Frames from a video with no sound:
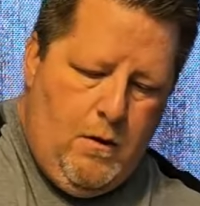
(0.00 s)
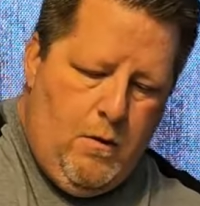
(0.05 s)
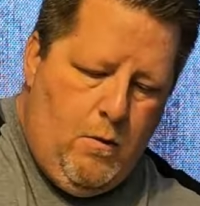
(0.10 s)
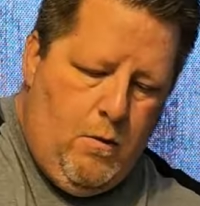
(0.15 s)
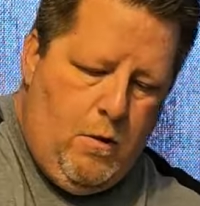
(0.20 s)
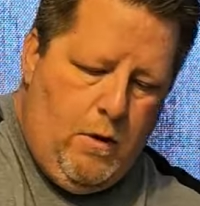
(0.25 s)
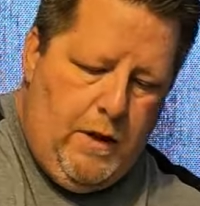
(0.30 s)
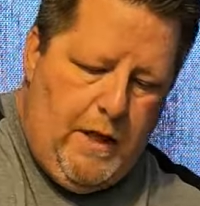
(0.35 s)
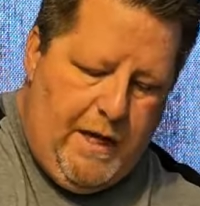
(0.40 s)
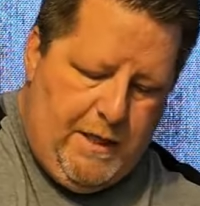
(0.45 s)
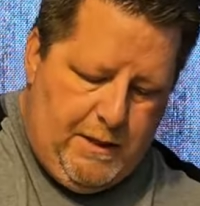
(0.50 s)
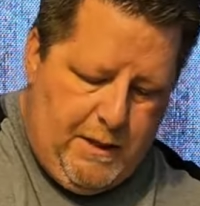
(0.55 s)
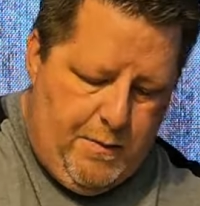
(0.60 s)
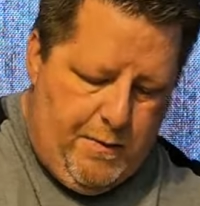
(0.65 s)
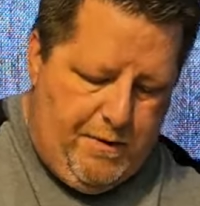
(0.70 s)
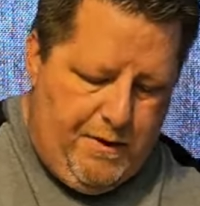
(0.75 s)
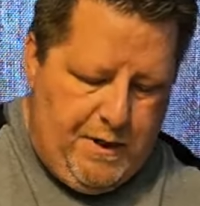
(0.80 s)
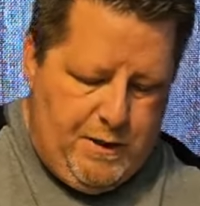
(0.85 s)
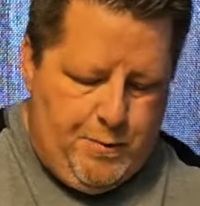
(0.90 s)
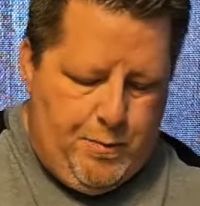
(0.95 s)
Lay some of
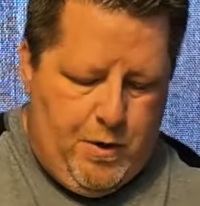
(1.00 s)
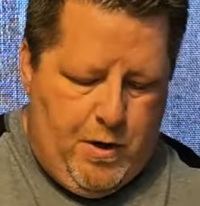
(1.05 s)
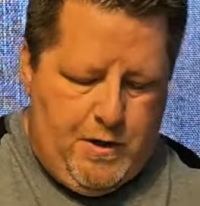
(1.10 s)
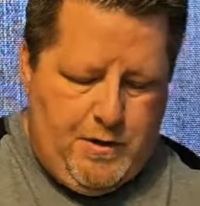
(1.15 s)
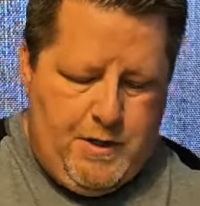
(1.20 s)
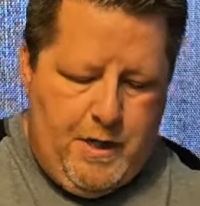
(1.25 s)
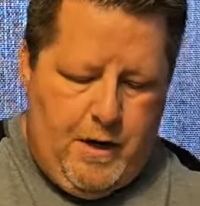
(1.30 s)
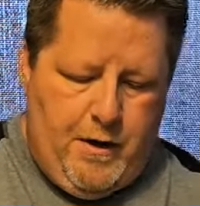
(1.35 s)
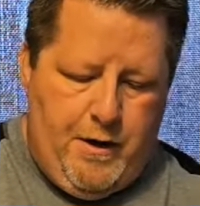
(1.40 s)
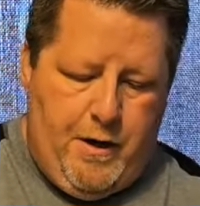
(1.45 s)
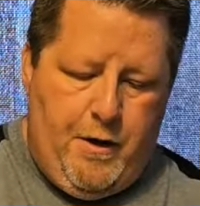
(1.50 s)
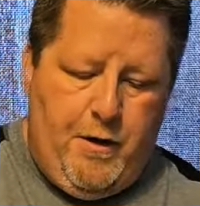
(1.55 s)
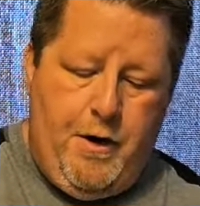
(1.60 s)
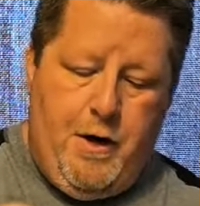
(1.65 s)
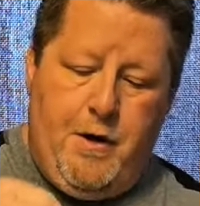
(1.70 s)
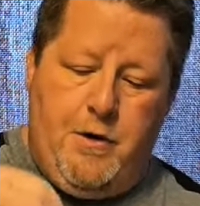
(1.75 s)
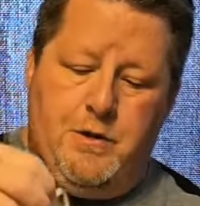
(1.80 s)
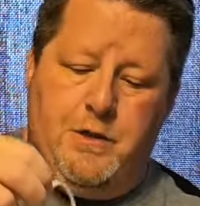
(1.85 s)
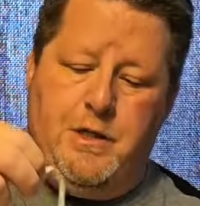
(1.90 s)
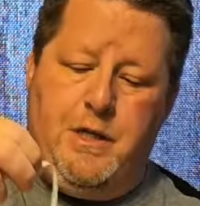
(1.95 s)
these parts out here.
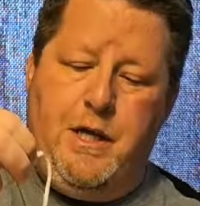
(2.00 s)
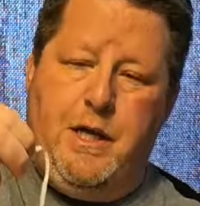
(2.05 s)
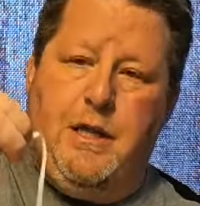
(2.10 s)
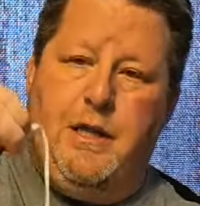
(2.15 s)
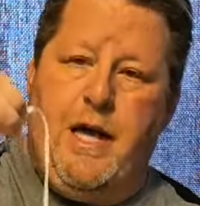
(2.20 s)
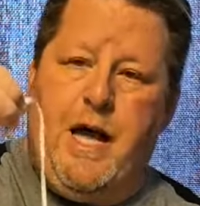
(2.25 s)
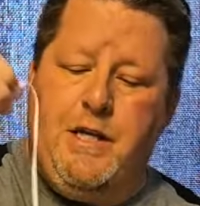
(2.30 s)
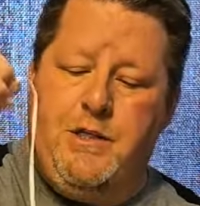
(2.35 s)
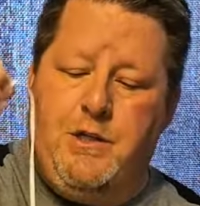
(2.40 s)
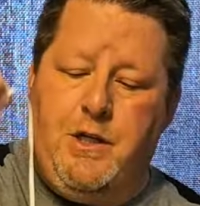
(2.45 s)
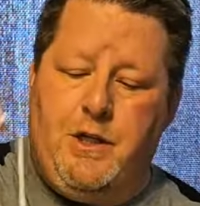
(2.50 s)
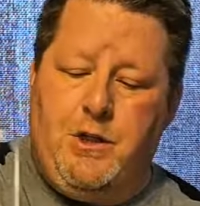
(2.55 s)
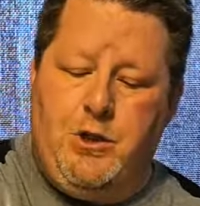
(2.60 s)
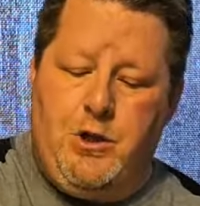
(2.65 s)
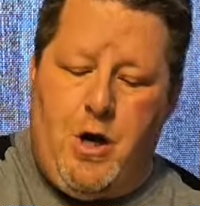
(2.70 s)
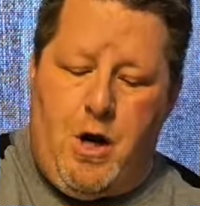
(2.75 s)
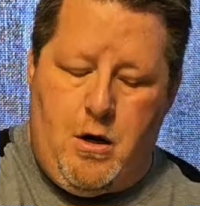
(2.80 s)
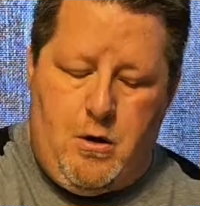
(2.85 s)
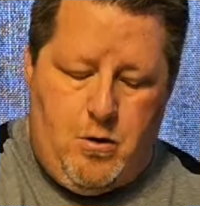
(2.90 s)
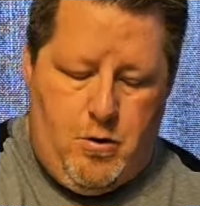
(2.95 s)
Here's the elastic
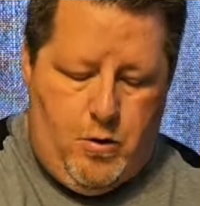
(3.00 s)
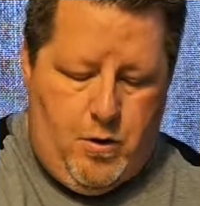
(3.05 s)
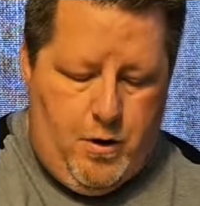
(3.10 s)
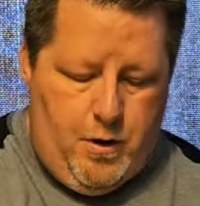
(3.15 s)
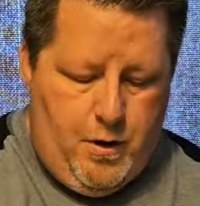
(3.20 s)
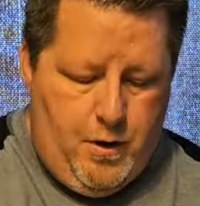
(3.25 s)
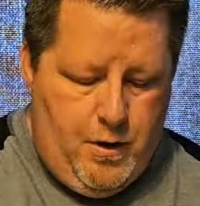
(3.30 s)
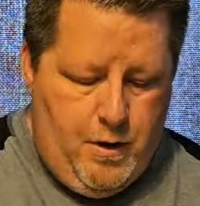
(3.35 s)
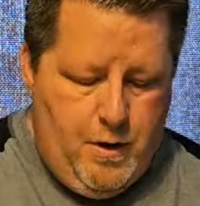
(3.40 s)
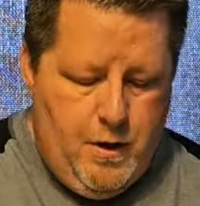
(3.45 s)
shock cord.